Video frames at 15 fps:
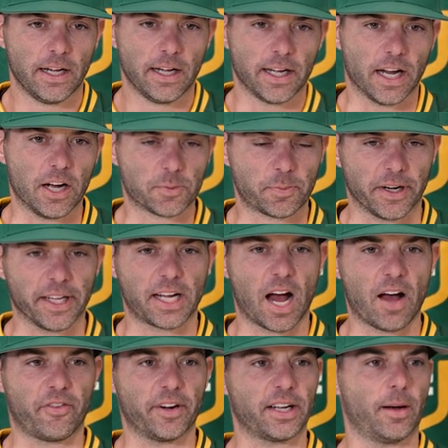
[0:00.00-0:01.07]
I was pretty
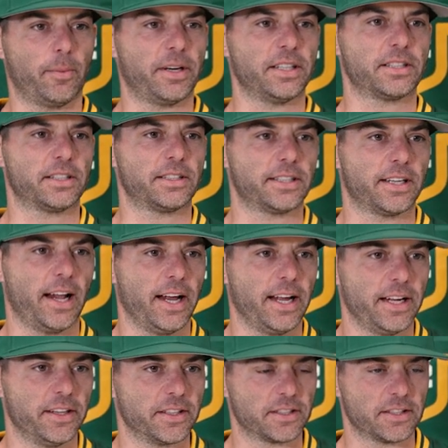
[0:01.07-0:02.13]
confident coming into
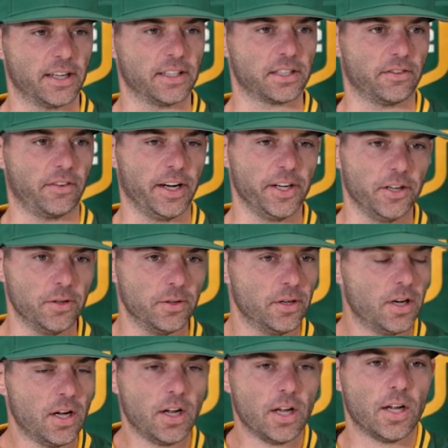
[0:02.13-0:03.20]
today in the sense of I knew
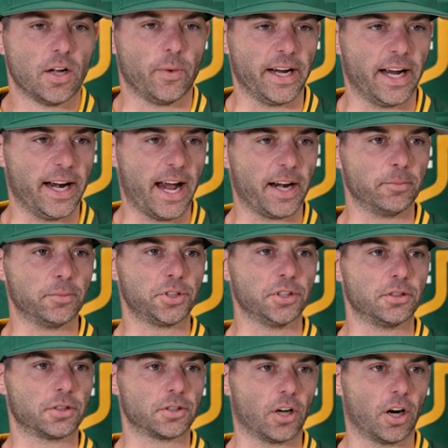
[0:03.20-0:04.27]
we had Adam
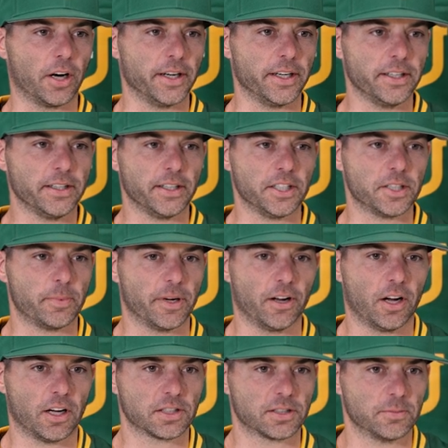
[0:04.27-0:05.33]
Shue starting. He's been
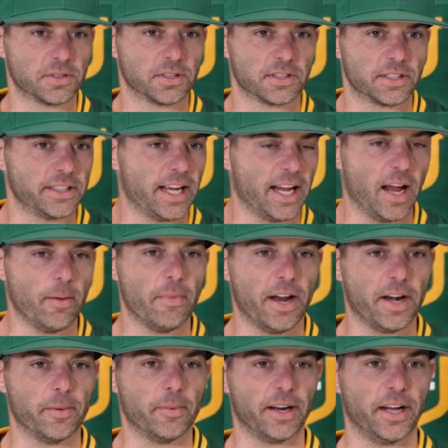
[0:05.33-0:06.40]
awesome since the day I
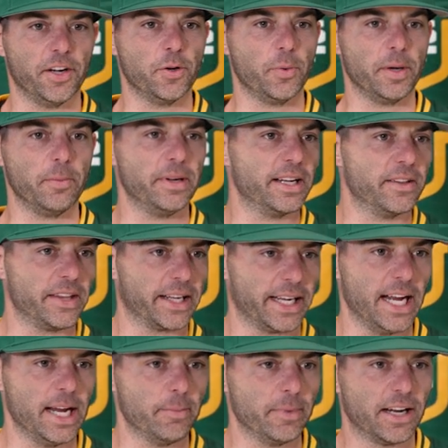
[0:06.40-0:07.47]
met him, and I knew we'd be in the
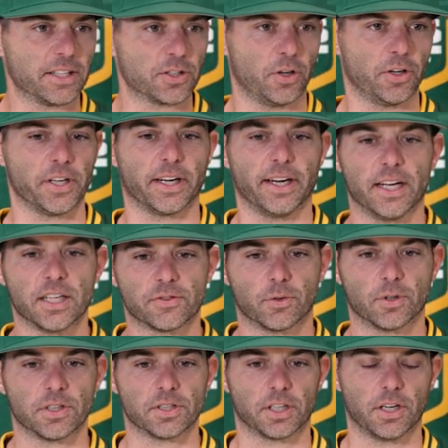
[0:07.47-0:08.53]
game, and that's all you could ask
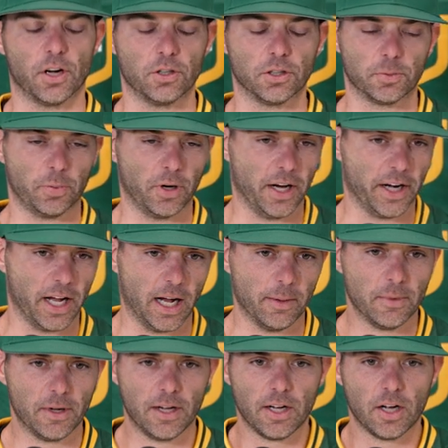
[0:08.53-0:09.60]
for as a coach. But uh,
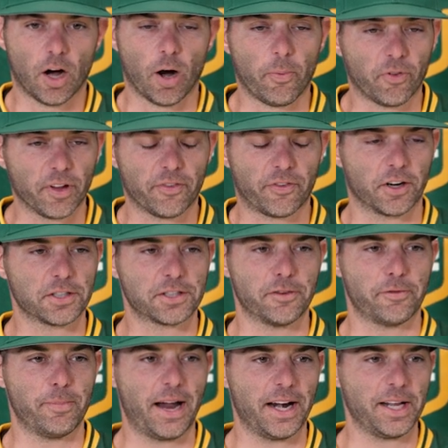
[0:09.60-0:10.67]
hopefully, first
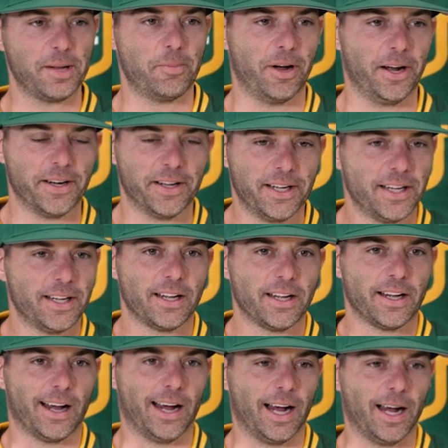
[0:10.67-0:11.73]
of many, but
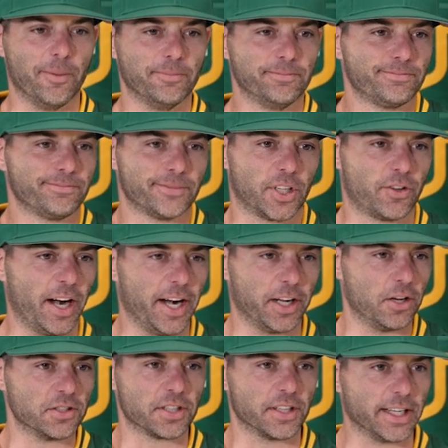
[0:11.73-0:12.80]
um, the credit
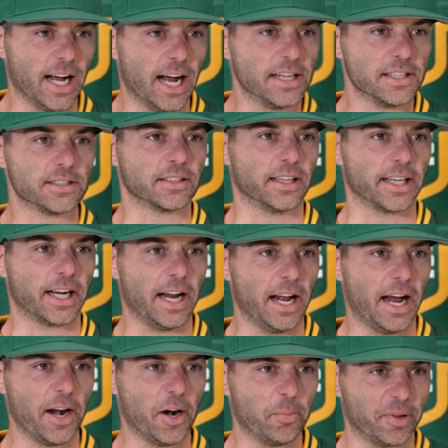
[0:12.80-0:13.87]
goes to the guys. Like
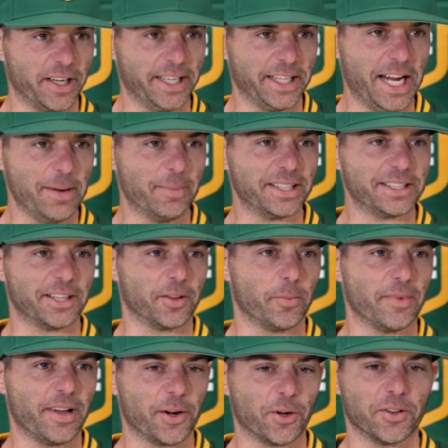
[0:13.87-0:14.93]
I, I don't play the game, I tell them
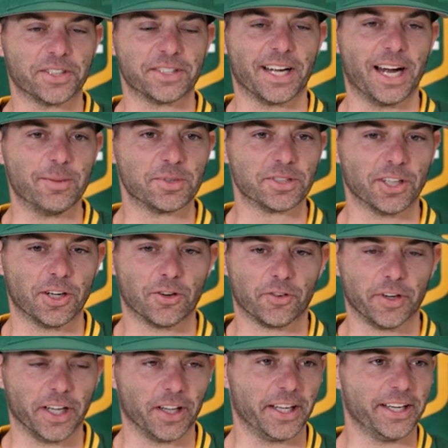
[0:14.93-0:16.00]
that all the time. So
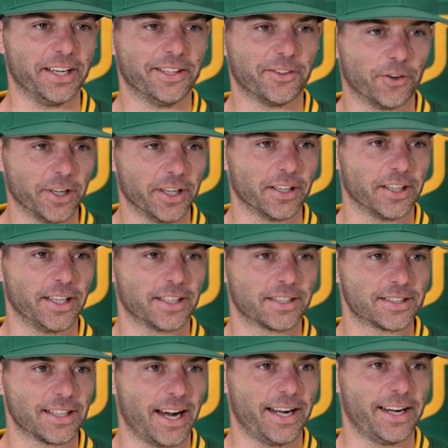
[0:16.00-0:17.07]
really, really
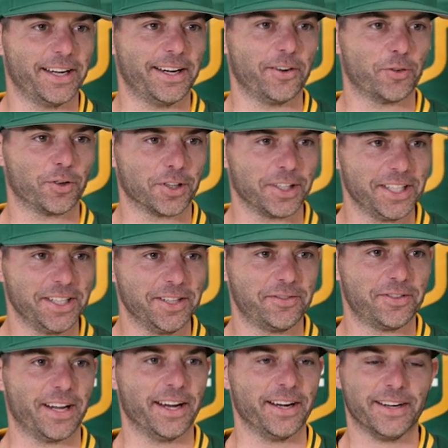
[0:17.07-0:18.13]
excited and
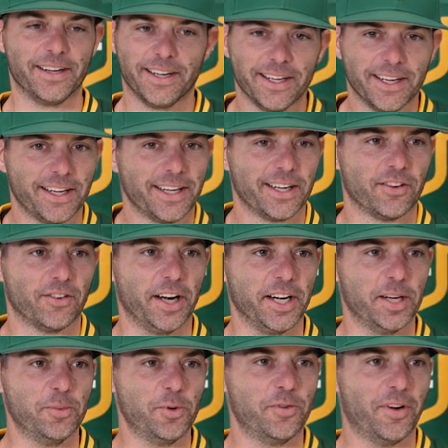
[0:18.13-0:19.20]
relieved and ready
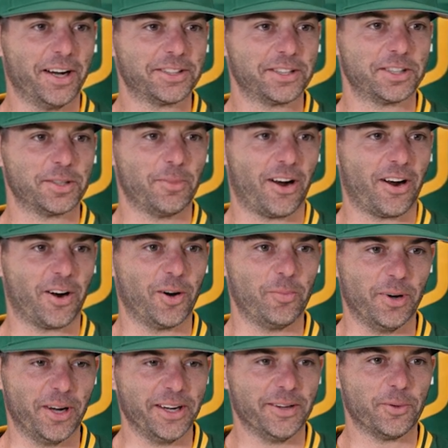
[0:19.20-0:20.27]
to move on to tomorrow.
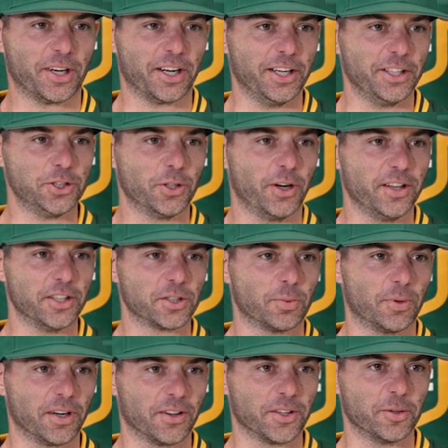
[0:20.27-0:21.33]
But we're going to enjoy this
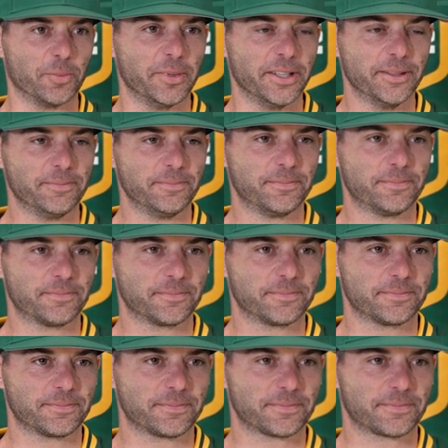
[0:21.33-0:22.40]
one a little bit.
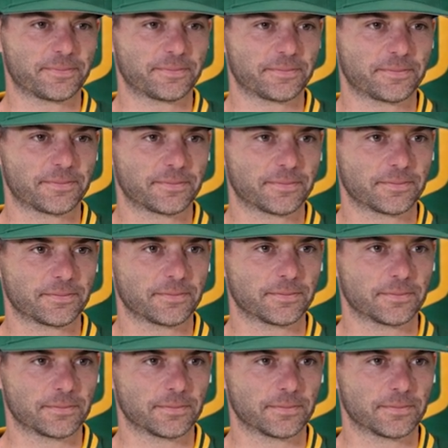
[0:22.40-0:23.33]
You mentioned Sue. You had a